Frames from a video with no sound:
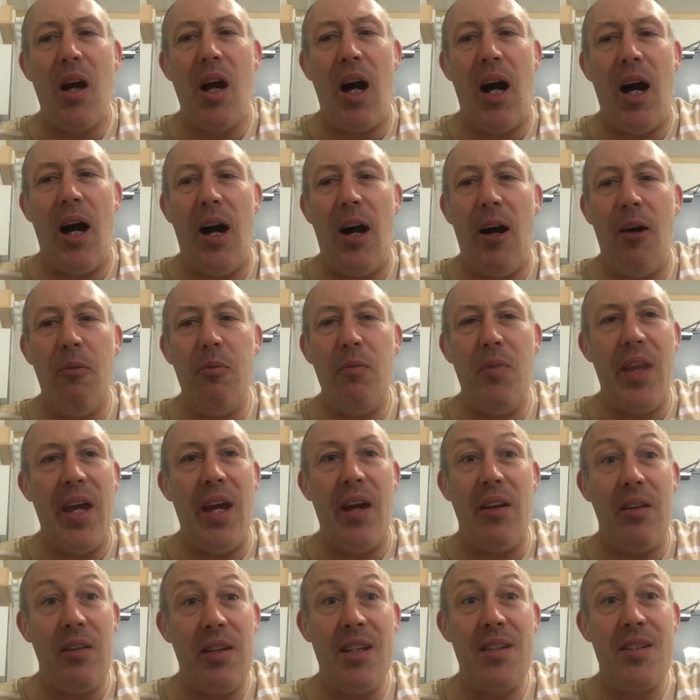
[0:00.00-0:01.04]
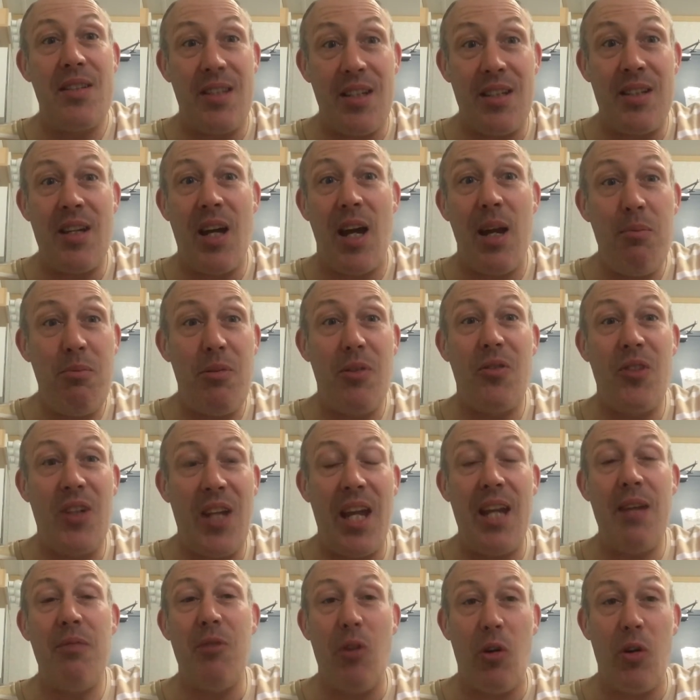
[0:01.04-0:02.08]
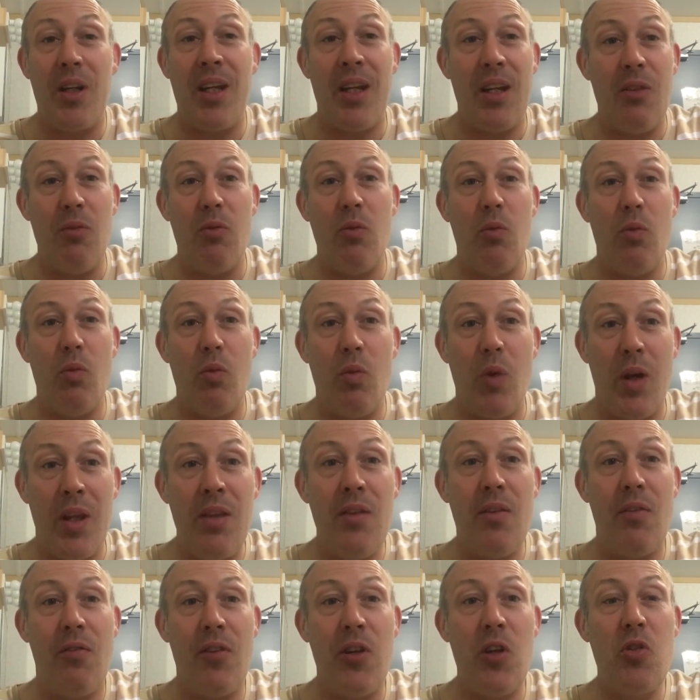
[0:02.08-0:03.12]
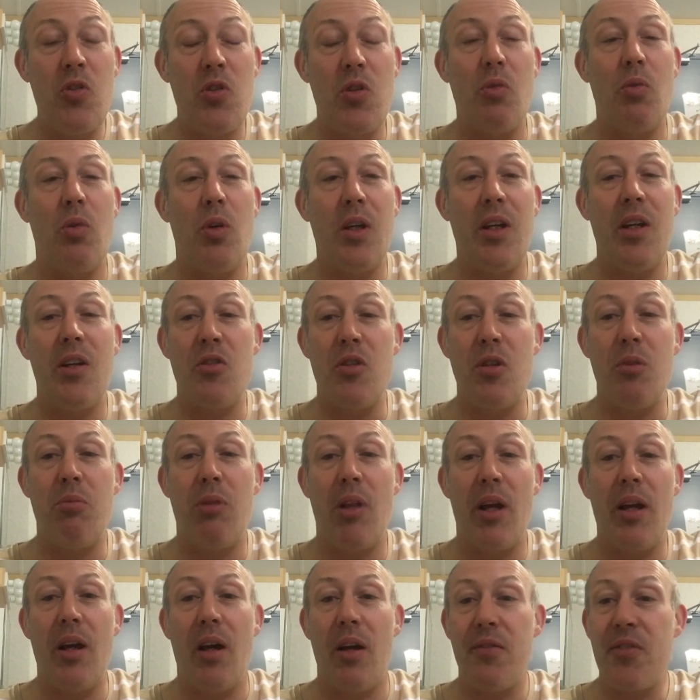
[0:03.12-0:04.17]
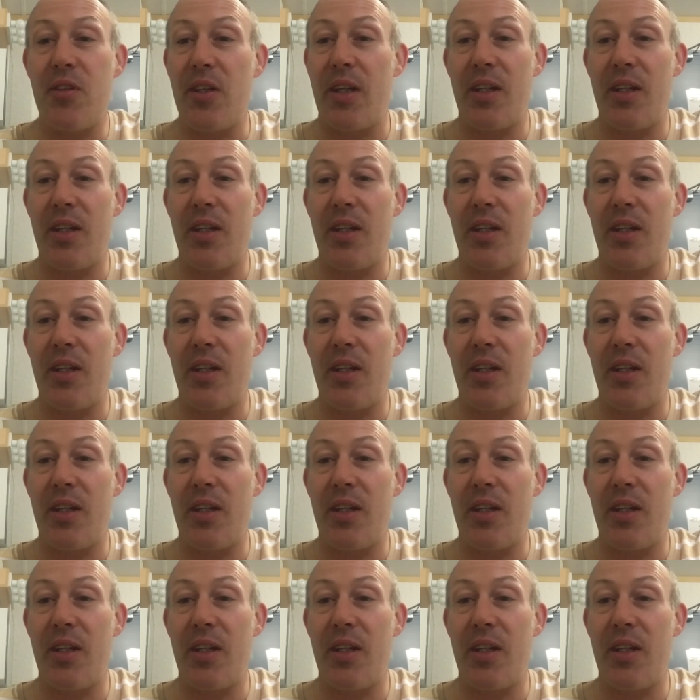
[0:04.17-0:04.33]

Um, that is the type of game that can, in the future, will get you playoffs.